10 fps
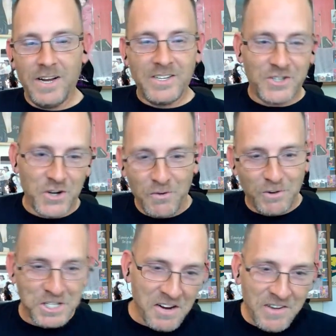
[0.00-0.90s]
It's 2 for
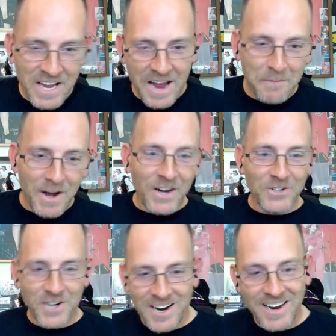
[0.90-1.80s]
$78,
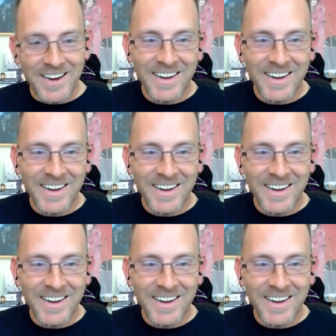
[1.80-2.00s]
right?